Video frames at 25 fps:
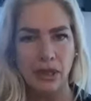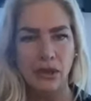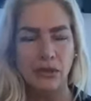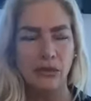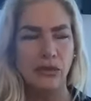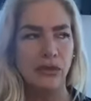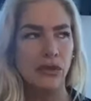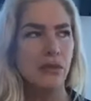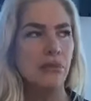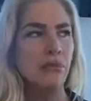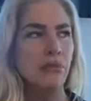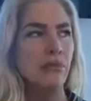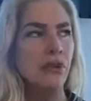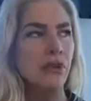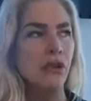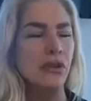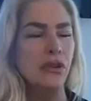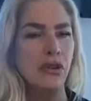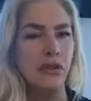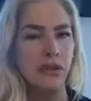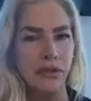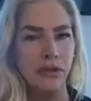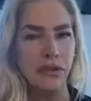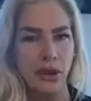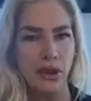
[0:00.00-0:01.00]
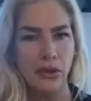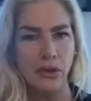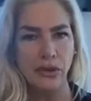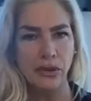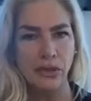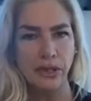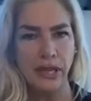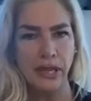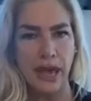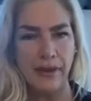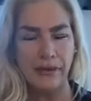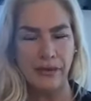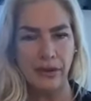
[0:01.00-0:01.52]
remove those
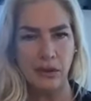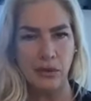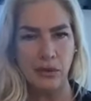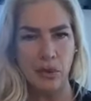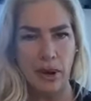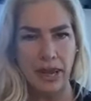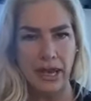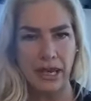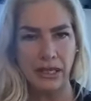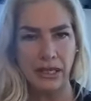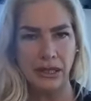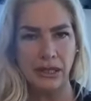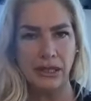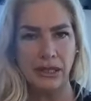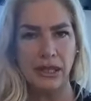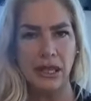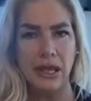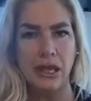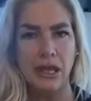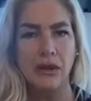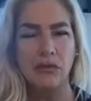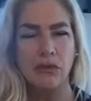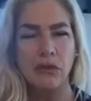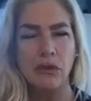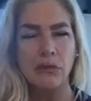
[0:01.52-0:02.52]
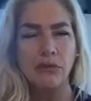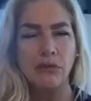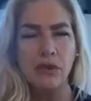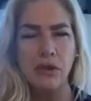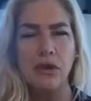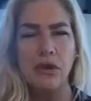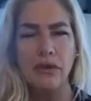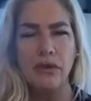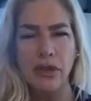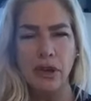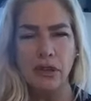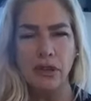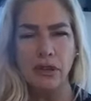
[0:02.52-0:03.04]
heavy weights,
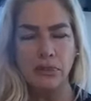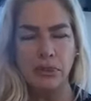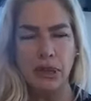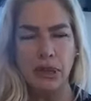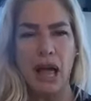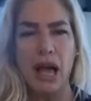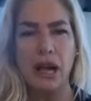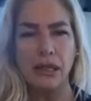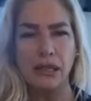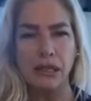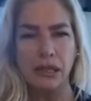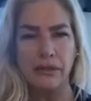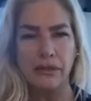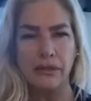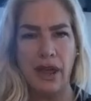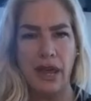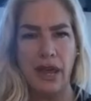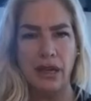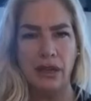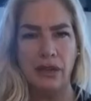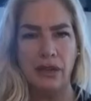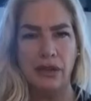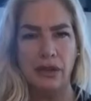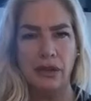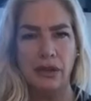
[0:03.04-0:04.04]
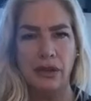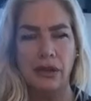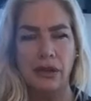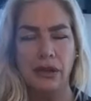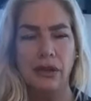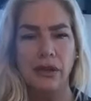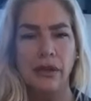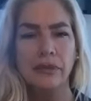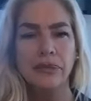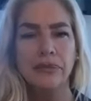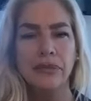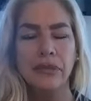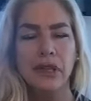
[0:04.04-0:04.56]
remove those blocks of anger.
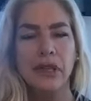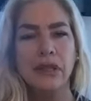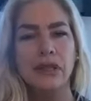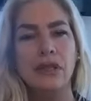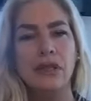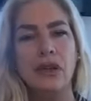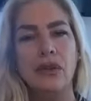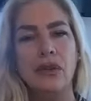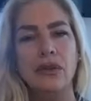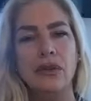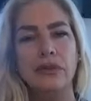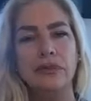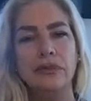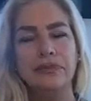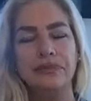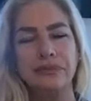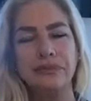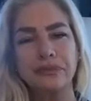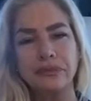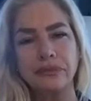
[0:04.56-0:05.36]
So